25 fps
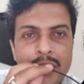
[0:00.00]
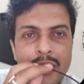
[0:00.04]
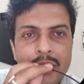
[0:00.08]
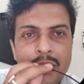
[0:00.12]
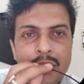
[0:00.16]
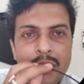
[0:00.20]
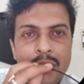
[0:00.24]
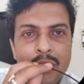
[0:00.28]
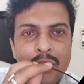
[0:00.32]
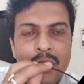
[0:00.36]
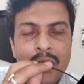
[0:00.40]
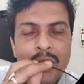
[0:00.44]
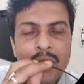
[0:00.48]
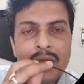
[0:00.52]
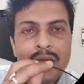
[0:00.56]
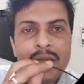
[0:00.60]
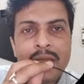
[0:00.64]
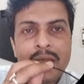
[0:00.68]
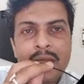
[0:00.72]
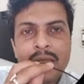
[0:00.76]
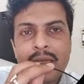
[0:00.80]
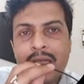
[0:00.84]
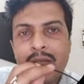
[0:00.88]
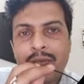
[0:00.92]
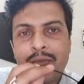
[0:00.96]
Now, what
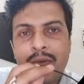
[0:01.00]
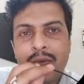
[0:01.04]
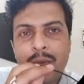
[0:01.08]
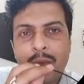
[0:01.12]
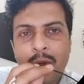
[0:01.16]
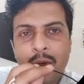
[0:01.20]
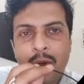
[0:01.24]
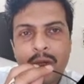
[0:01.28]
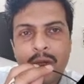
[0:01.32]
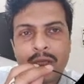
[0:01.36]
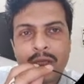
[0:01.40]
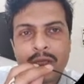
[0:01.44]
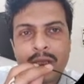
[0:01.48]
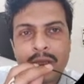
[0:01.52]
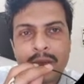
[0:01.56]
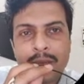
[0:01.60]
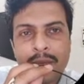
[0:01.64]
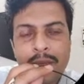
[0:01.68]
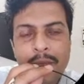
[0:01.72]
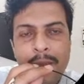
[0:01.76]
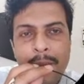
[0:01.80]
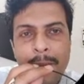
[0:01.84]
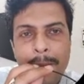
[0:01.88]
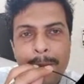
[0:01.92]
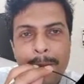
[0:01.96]
are the need for modulation?
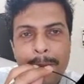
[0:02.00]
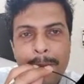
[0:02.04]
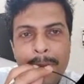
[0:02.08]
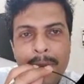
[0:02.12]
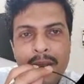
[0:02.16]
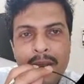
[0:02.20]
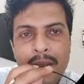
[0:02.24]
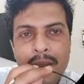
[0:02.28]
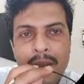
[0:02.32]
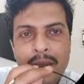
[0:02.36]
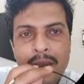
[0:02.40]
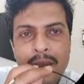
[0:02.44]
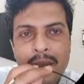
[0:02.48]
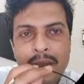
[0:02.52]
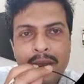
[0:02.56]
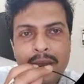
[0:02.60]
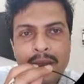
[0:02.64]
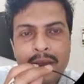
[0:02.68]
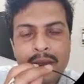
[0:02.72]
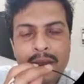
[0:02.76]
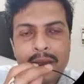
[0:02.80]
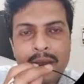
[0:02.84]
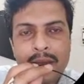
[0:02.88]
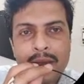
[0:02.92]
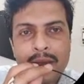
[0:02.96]

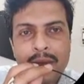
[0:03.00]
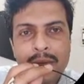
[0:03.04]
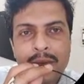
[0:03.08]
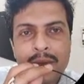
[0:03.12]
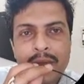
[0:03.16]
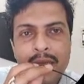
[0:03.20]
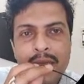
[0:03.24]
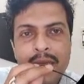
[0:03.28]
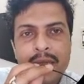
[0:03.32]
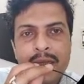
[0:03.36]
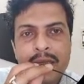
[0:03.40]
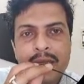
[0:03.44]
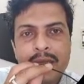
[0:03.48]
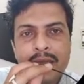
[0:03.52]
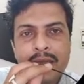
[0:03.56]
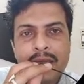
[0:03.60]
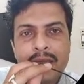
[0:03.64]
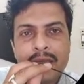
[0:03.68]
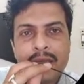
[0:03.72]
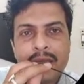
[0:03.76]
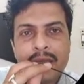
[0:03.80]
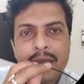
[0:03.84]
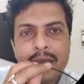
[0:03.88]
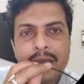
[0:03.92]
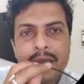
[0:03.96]
We need
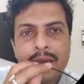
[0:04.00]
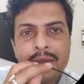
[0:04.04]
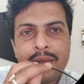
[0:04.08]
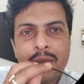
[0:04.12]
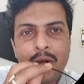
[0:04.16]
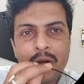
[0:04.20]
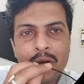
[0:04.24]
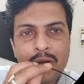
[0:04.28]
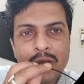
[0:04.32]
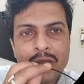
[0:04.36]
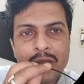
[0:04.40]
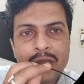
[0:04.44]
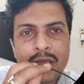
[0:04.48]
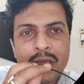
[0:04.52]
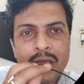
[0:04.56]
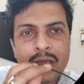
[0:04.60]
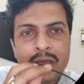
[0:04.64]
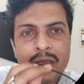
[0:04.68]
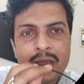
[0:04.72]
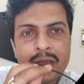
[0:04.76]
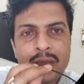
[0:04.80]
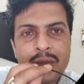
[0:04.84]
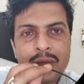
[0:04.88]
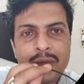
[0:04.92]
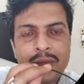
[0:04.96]

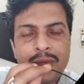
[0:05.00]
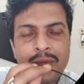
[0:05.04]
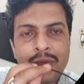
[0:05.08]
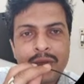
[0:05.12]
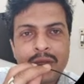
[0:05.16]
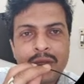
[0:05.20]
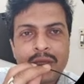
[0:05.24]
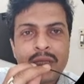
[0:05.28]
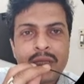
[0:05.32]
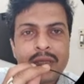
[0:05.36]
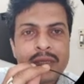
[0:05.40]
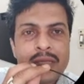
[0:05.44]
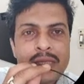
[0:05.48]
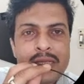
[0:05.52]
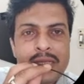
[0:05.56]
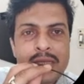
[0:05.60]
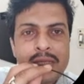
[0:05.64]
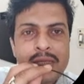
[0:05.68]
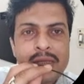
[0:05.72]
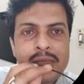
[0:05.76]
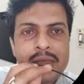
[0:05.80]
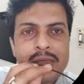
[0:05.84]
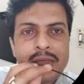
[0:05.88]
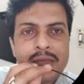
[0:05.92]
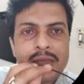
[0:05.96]
modulation for the
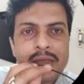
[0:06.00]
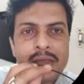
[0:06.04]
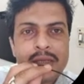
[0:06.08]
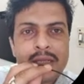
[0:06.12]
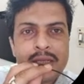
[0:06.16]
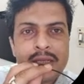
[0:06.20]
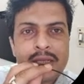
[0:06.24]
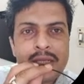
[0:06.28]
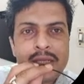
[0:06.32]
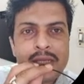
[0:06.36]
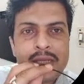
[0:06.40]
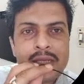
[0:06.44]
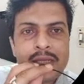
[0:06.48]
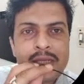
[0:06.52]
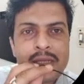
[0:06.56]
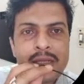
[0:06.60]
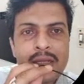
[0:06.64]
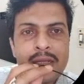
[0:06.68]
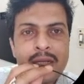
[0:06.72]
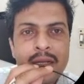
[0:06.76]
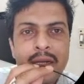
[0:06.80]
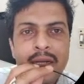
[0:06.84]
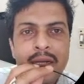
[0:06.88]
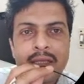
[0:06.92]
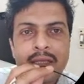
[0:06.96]
reasons such as
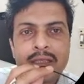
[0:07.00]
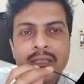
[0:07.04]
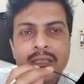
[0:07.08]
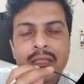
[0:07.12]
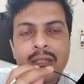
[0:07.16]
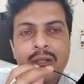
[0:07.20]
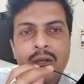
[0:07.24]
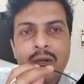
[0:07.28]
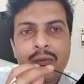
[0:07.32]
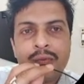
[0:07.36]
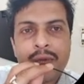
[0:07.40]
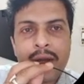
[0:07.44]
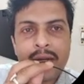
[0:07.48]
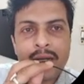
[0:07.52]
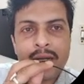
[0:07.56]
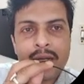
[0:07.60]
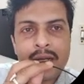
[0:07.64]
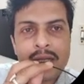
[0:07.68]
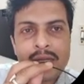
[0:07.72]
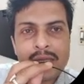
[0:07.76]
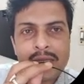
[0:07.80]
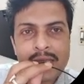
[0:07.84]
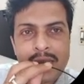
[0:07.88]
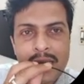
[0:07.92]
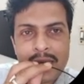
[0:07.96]
reduction of
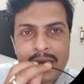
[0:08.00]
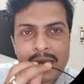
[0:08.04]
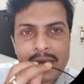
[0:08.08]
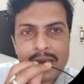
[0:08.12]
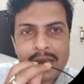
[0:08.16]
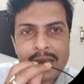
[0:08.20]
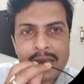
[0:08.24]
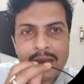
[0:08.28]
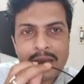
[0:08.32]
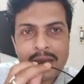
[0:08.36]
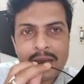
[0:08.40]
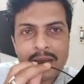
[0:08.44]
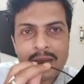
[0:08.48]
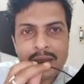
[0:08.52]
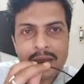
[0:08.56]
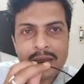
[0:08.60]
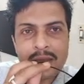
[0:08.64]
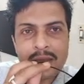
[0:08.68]
antenna size.